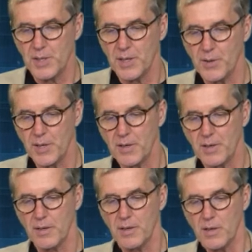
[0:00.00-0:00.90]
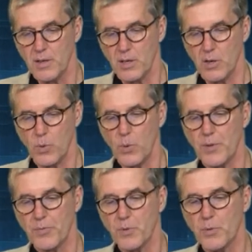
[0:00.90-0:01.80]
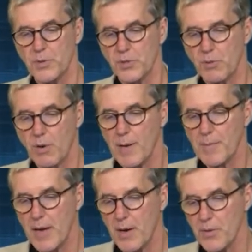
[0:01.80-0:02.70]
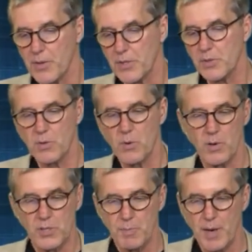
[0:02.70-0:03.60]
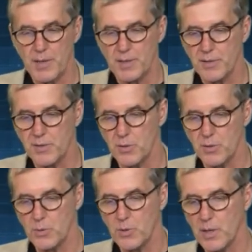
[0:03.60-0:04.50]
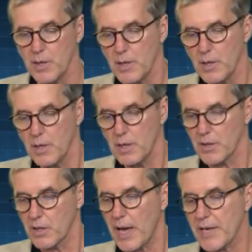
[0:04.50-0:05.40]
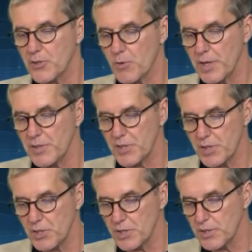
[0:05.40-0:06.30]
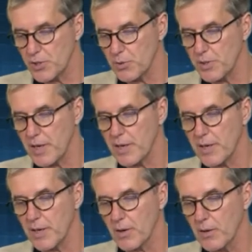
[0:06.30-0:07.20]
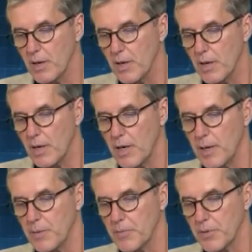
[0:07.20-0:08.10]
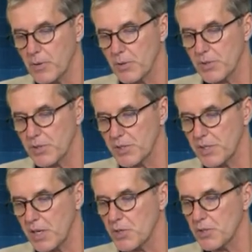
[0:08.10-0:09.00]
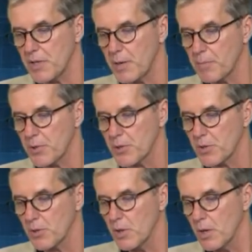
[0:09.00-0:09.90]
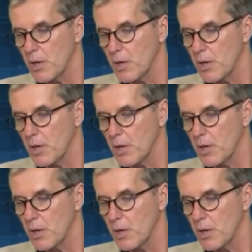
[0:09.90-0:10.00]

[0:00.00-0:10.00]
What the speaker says: we went through and described how this corresponded to the glass transition shown down here, the crystallization temperature,